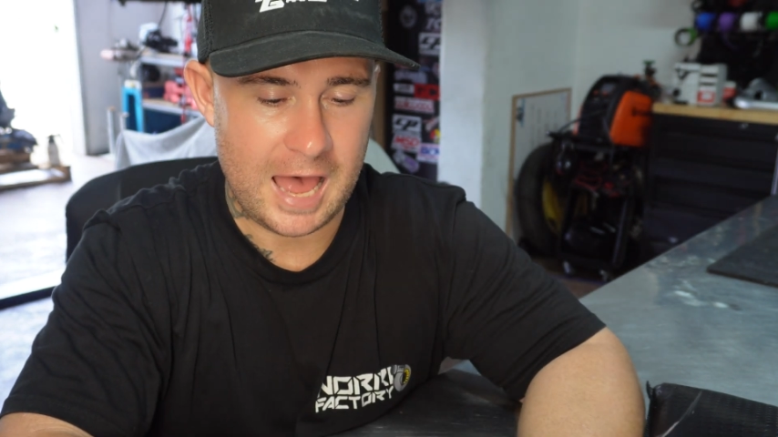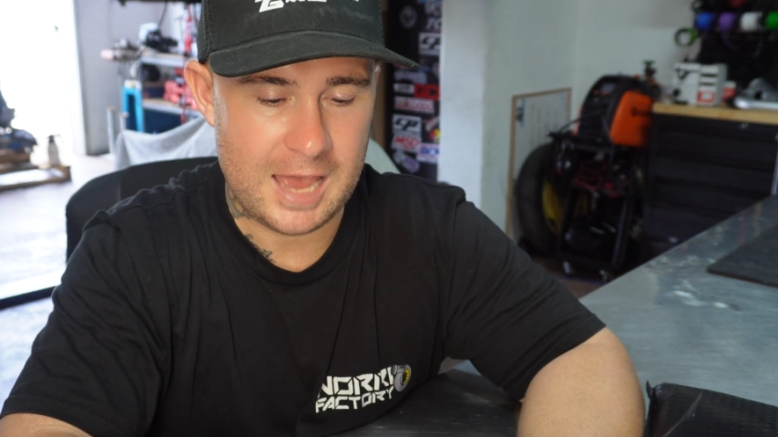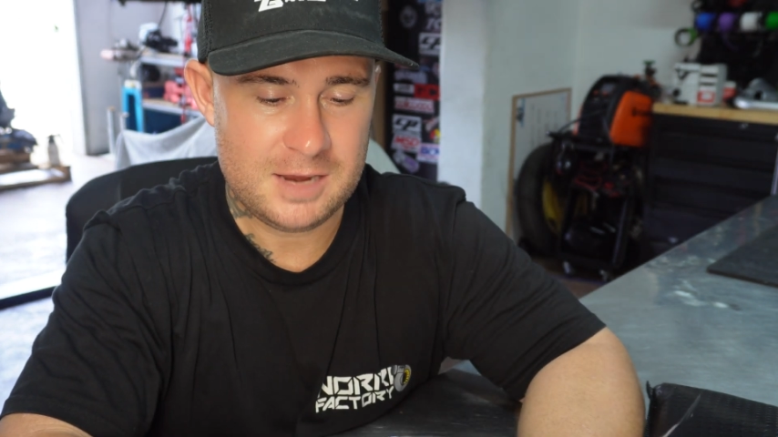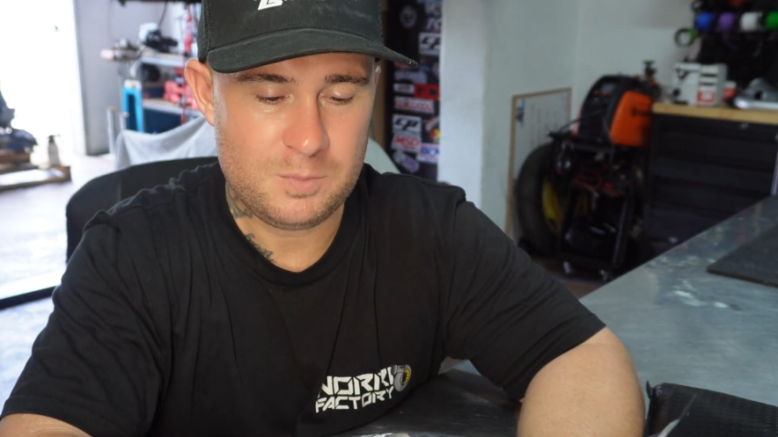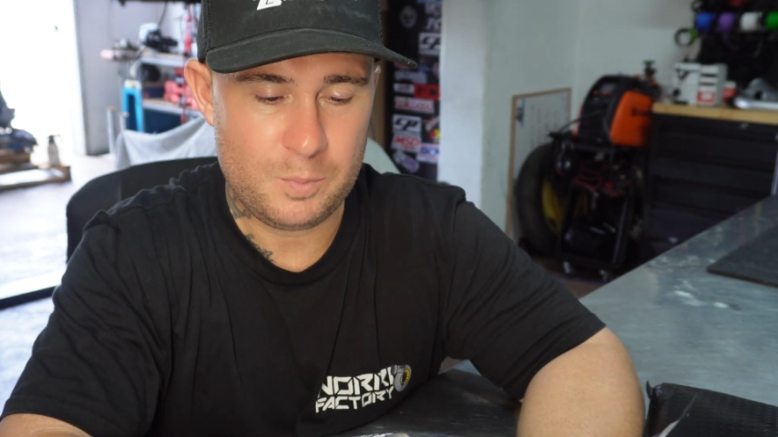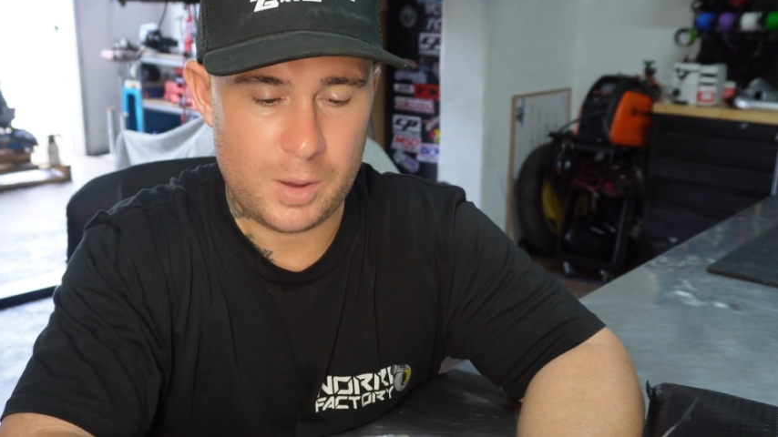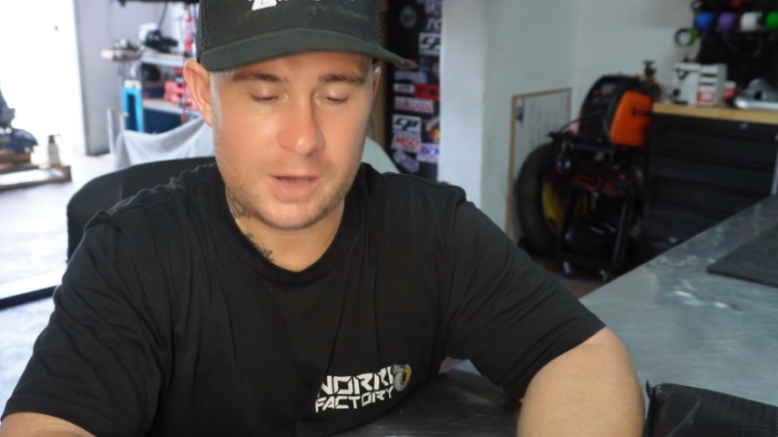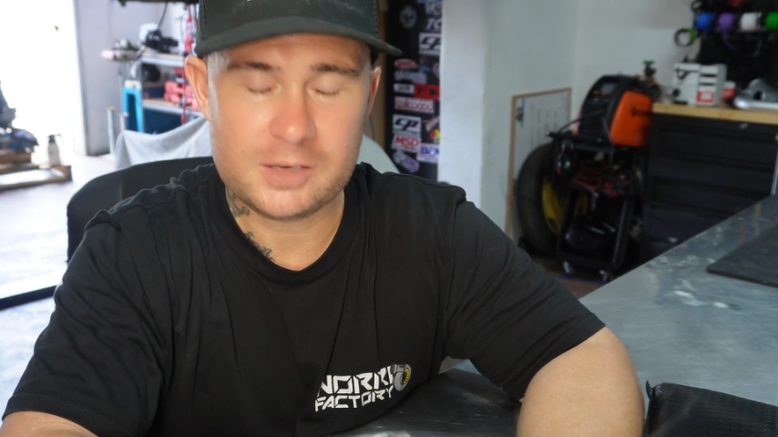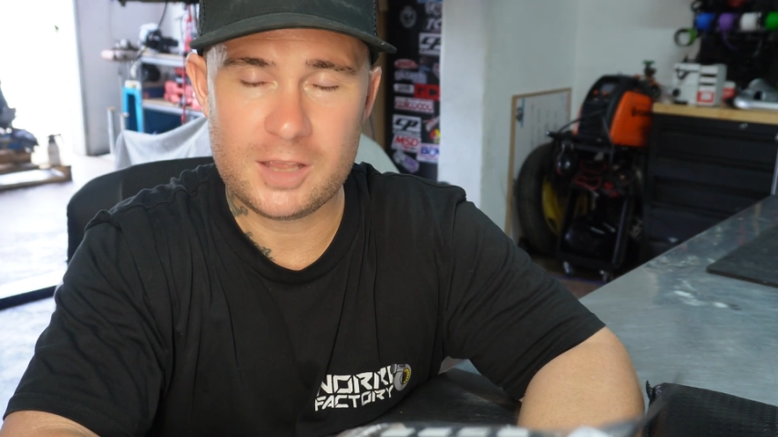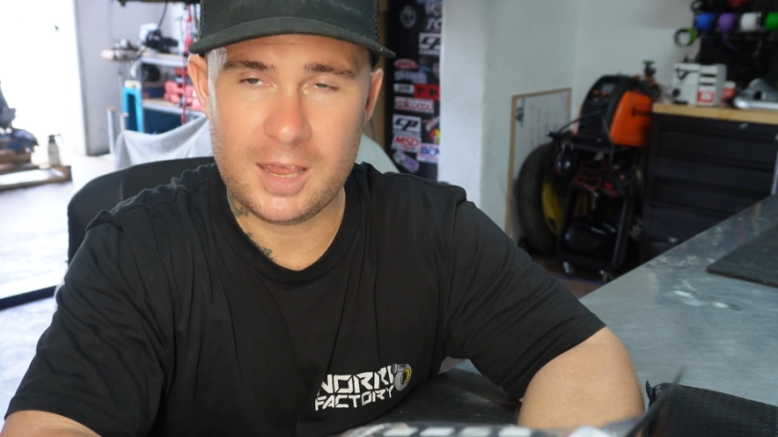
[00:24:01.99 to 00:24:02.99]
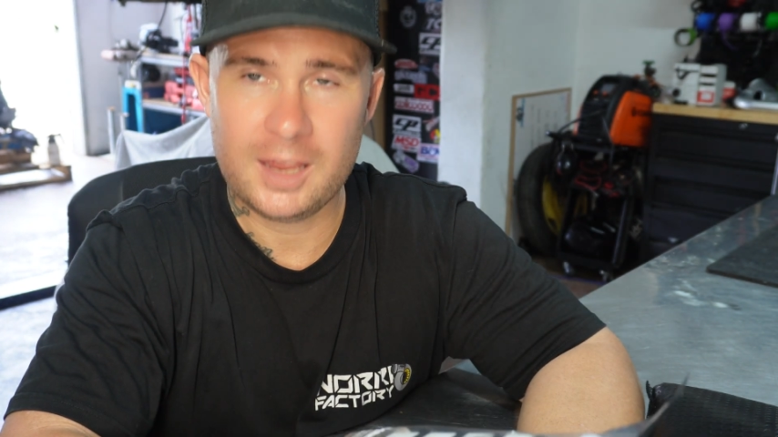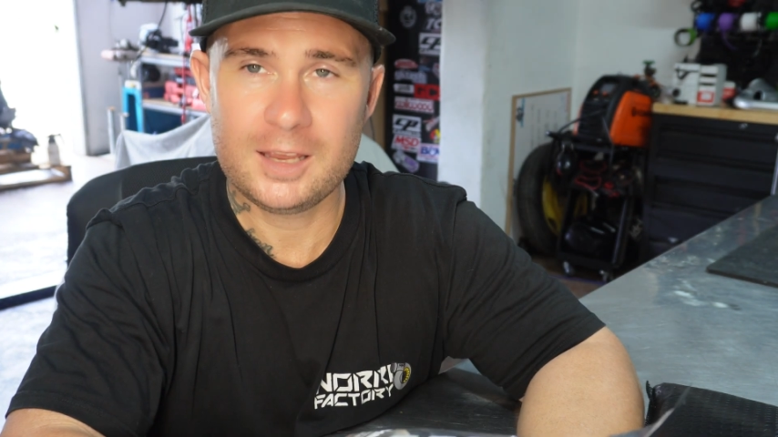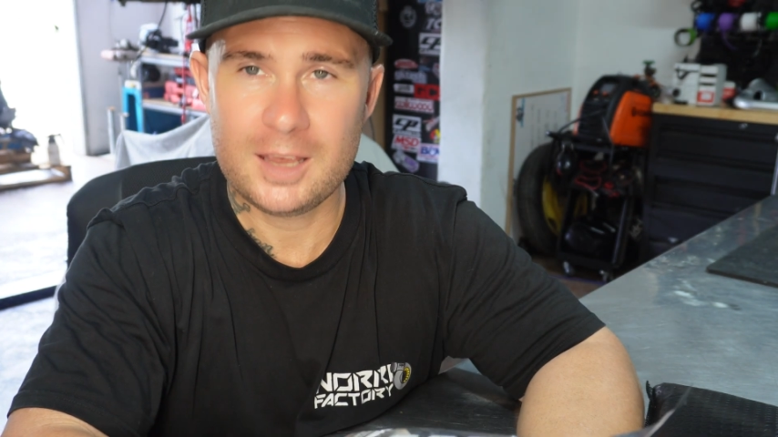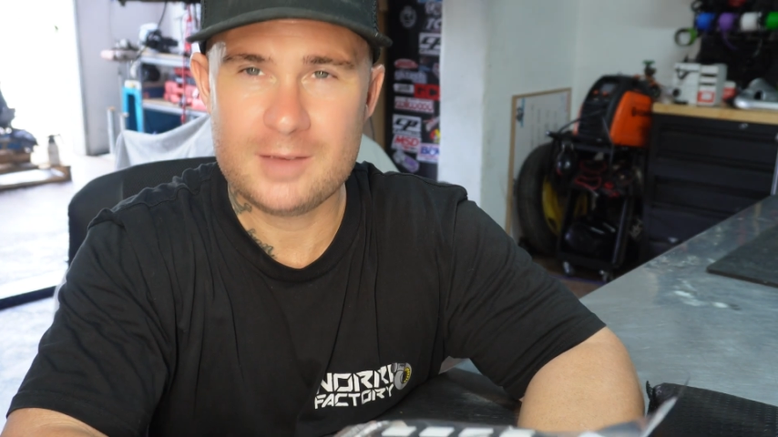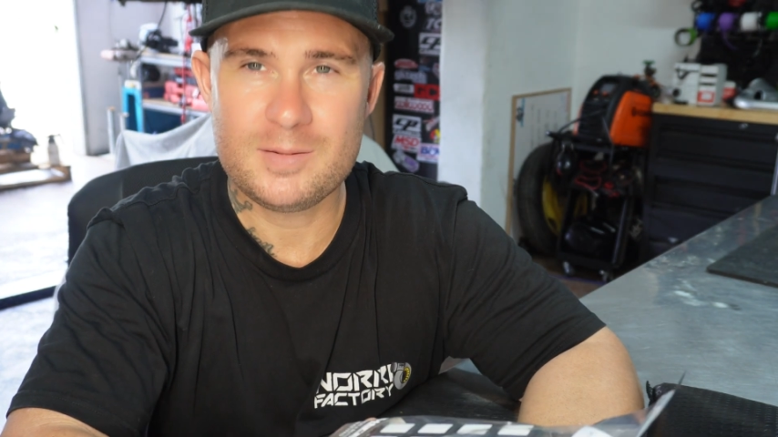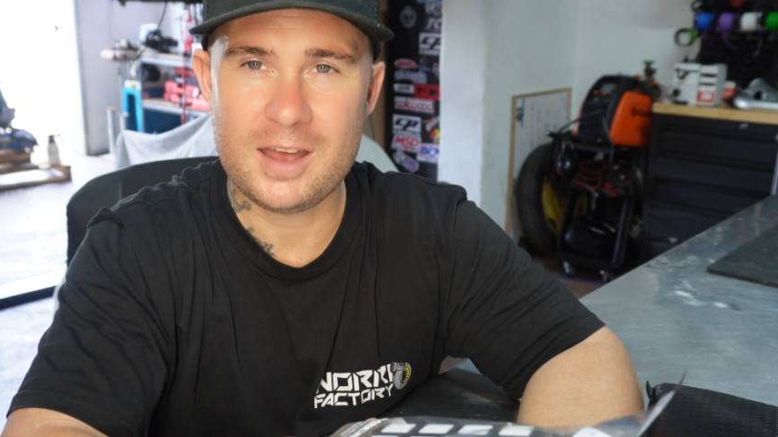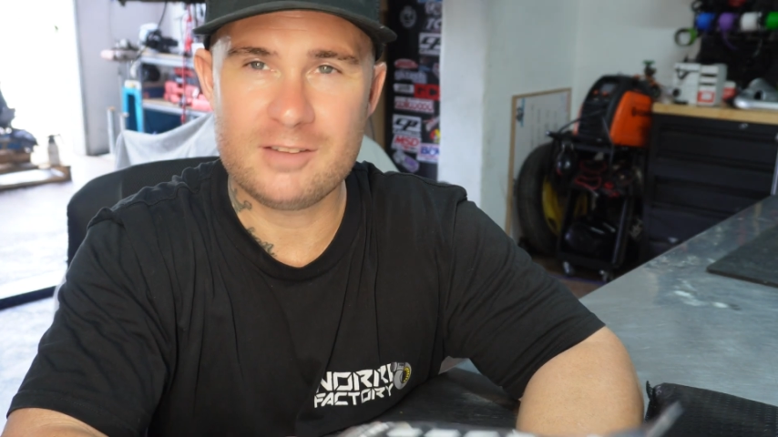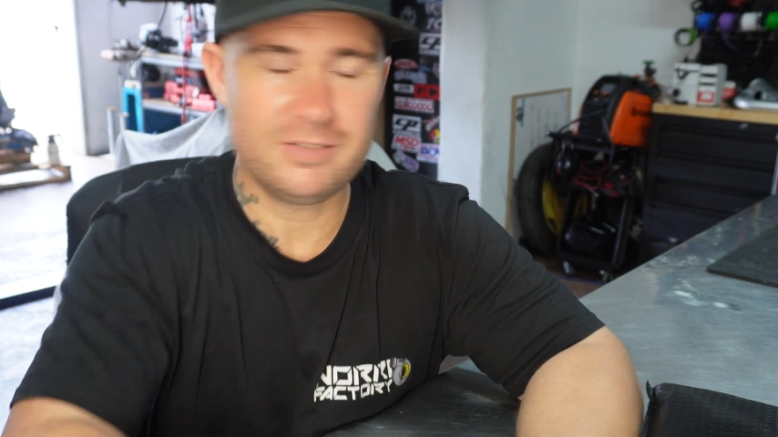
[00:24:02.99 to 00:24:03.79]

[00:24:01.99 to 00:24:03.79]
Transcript: CAN keypad